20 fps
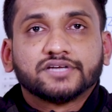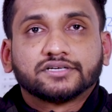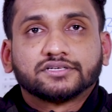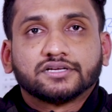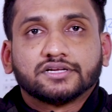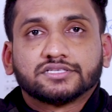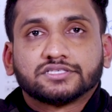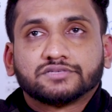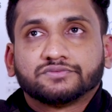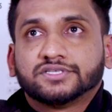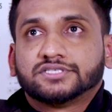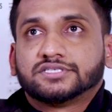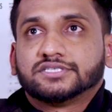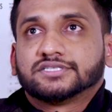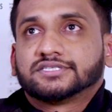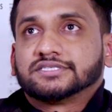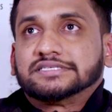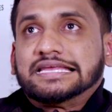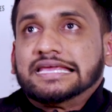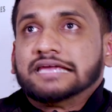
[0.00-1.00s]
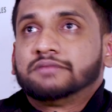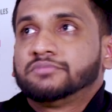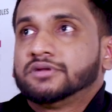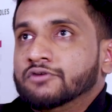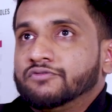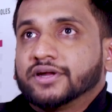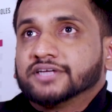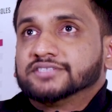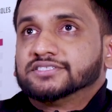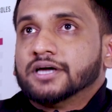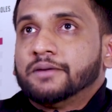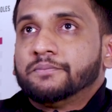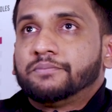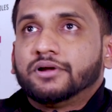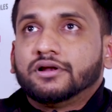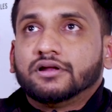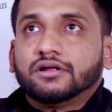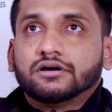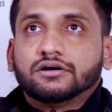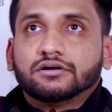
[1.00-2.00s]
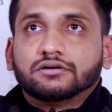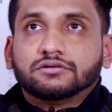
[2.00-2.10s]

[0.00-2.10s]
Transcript: sectors, which is named, for example,